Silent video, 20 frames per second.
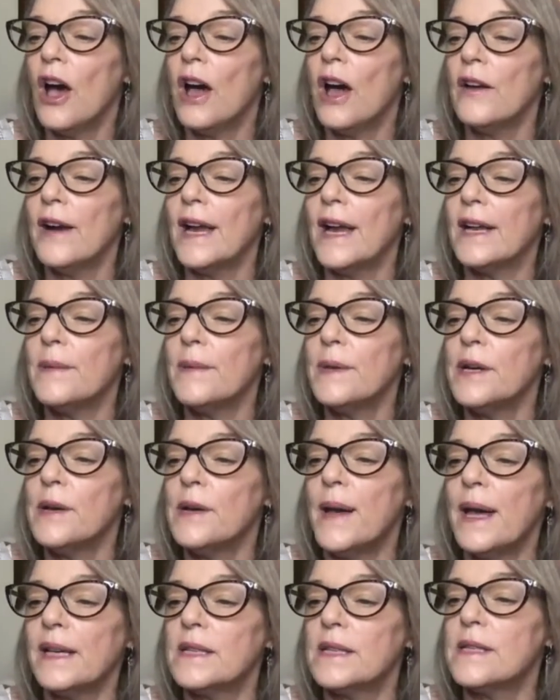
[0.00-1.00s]
All right, let me
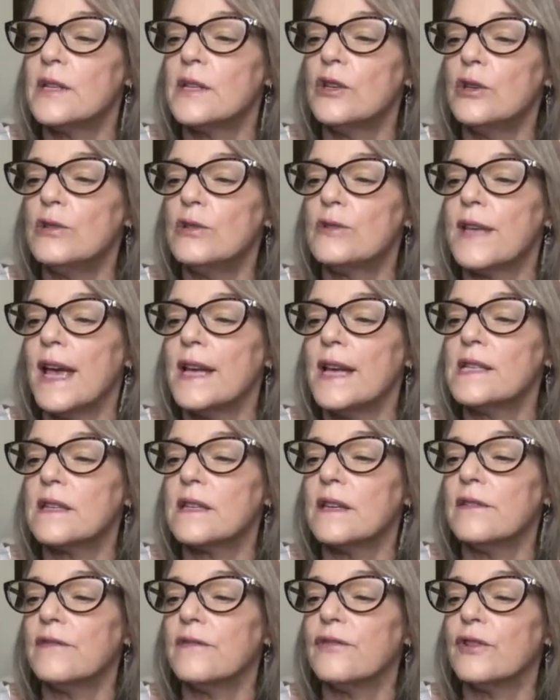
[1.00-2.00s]
go back and see who's
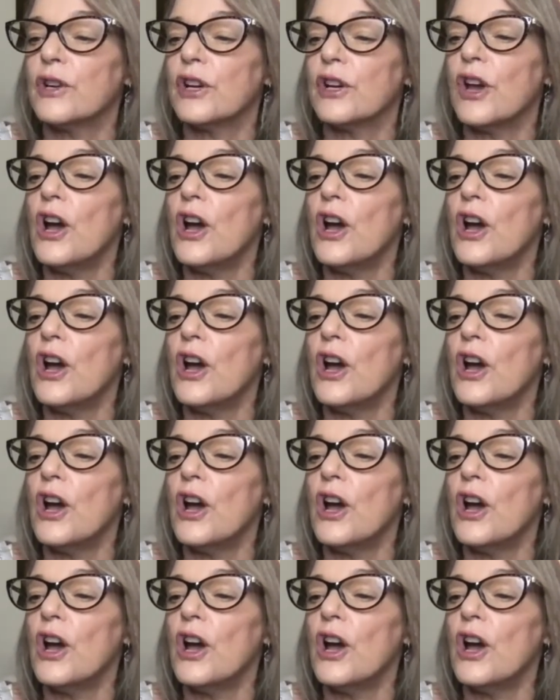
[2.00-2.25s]
asking for